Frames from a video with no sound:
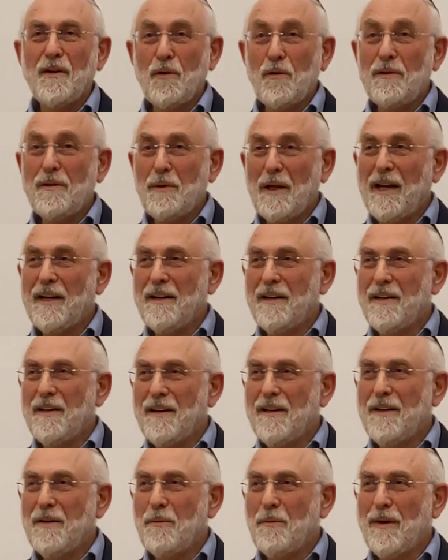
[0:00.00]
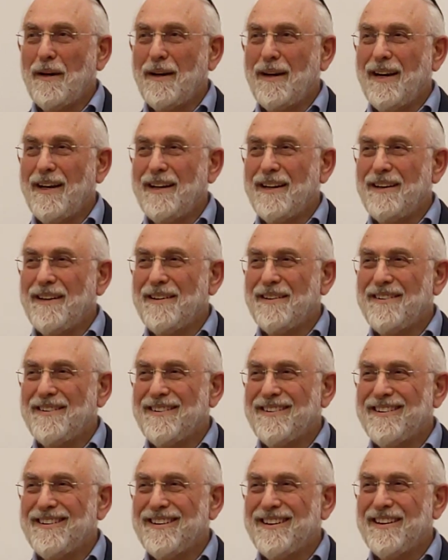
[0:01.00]
Good liner, huh? One liner.
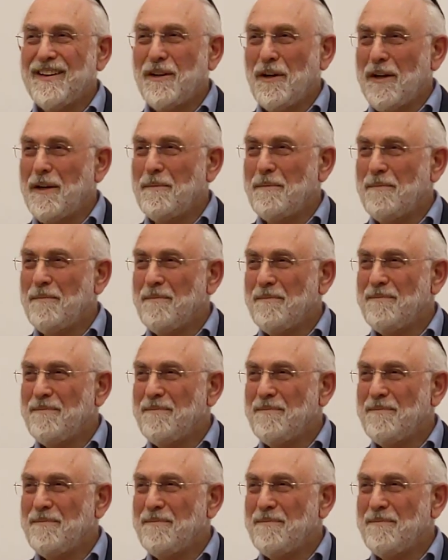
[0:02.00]
He got it.